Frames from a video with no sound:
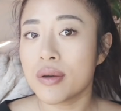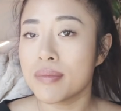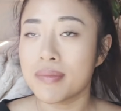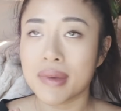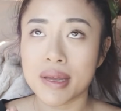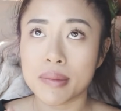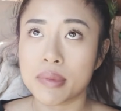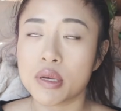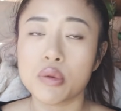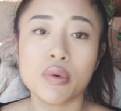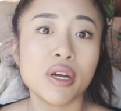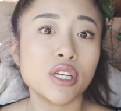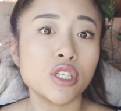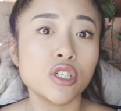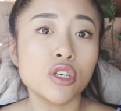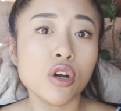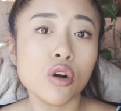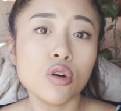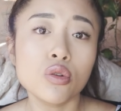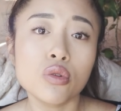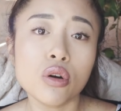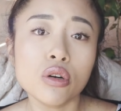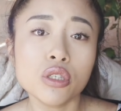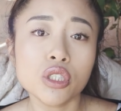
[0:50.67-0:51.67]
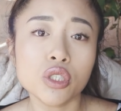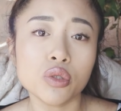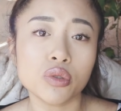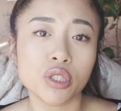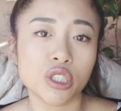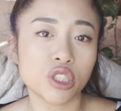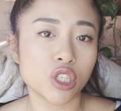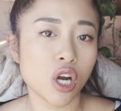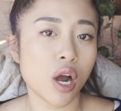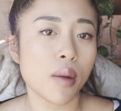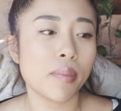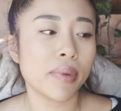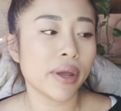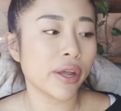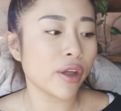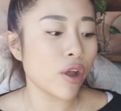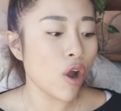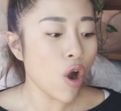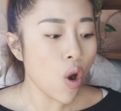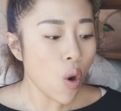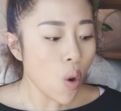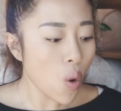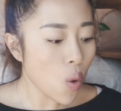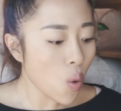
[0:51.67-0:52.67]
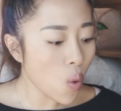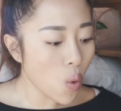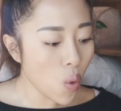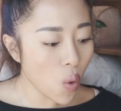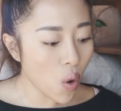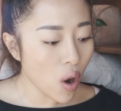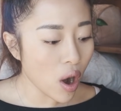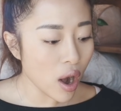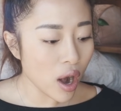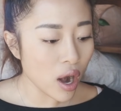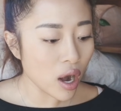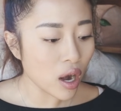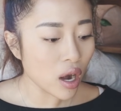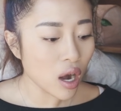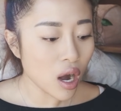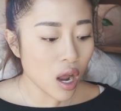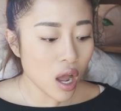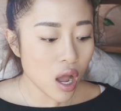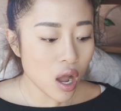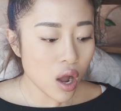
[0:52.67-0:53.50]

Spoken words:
Maybe when you go grocery shopping, or